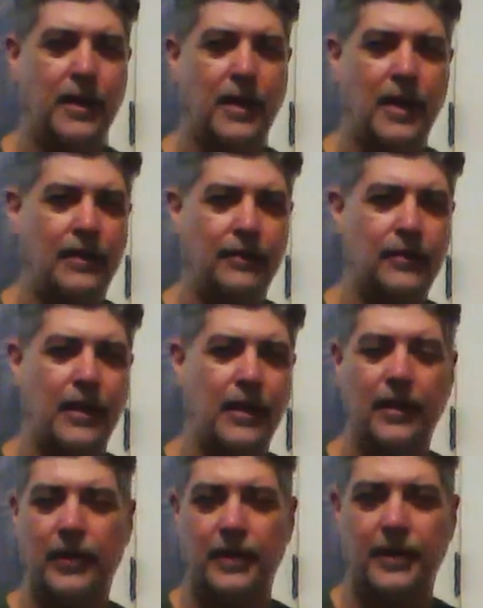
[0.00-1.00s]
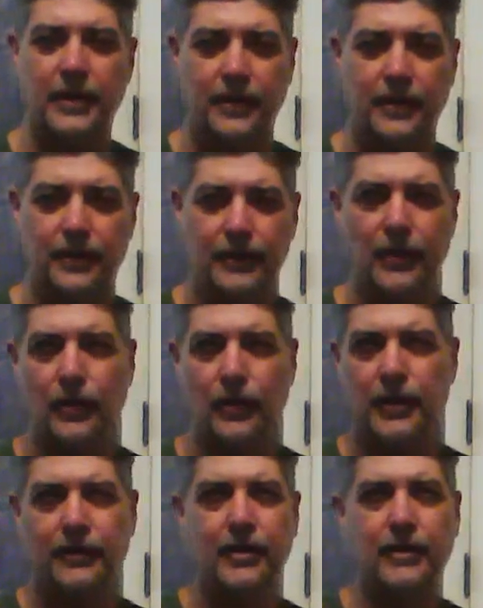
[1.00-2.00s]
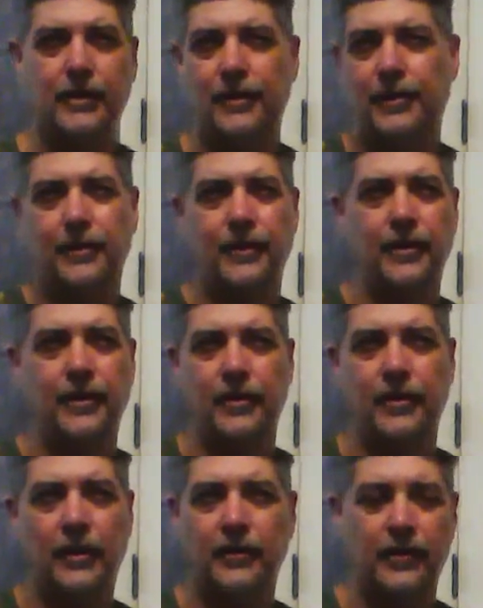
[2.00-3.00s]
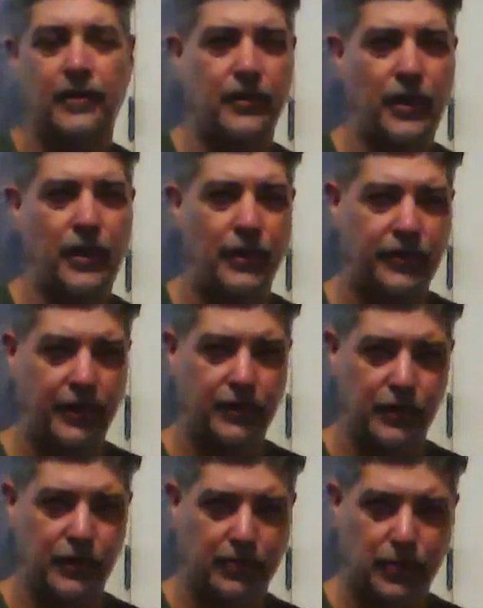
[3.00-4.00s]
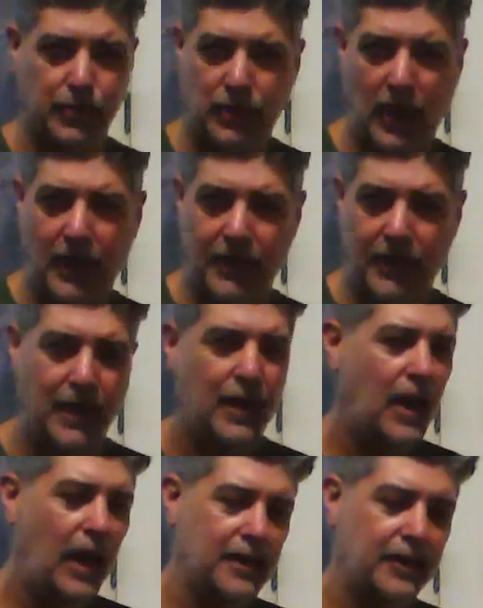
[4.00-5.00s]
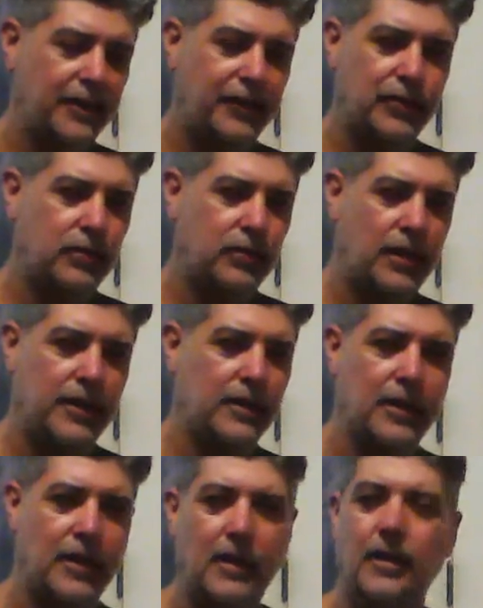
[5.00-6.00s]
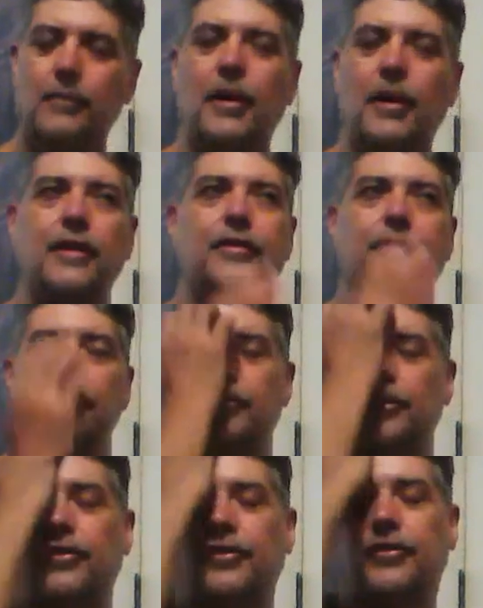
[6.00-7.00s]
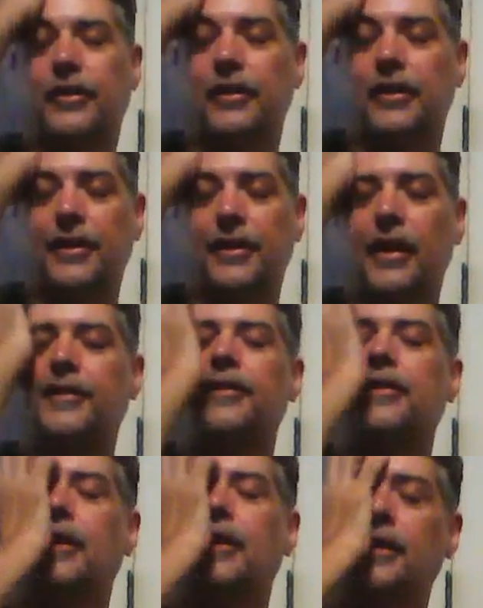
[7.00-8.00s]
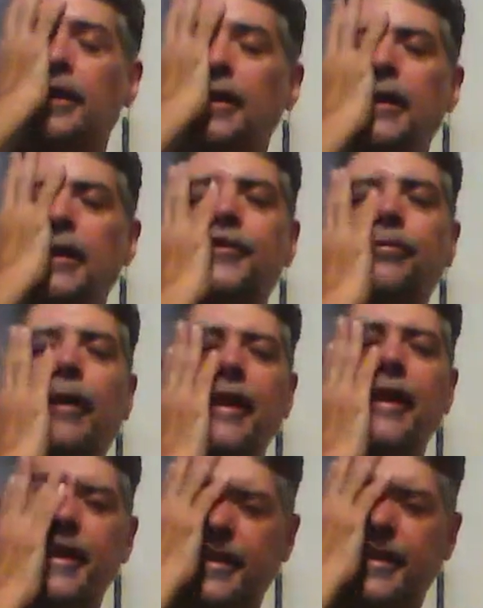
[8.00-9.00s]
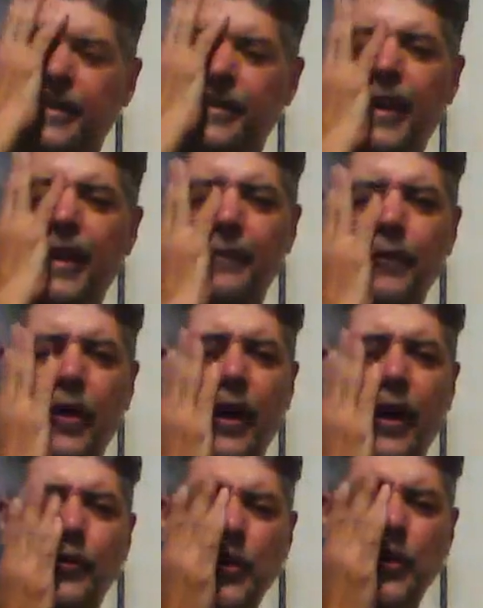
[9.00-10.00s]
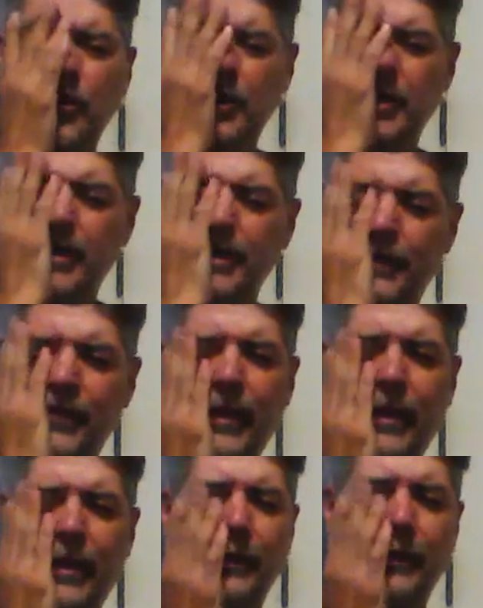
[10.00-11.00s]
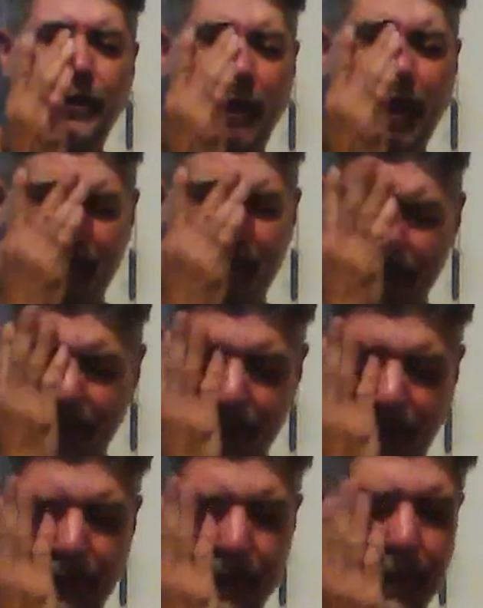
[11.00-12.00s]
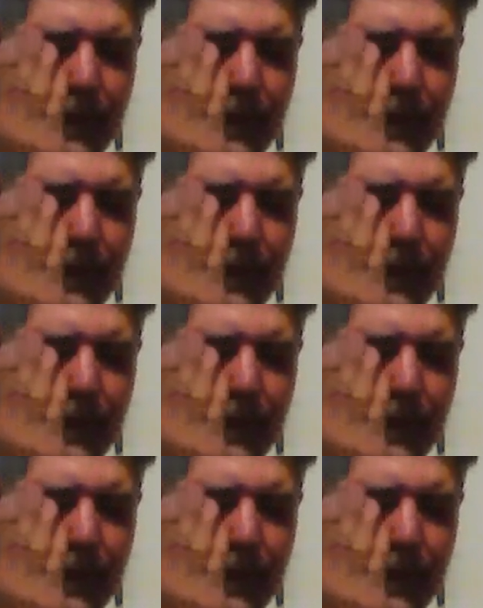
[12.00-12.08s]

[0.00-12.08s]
And I have kind of like Ethan does and all these other artists, they do the blue line. I just do light pencils just to get an idea. It's my inking that I really need to develop is my inking.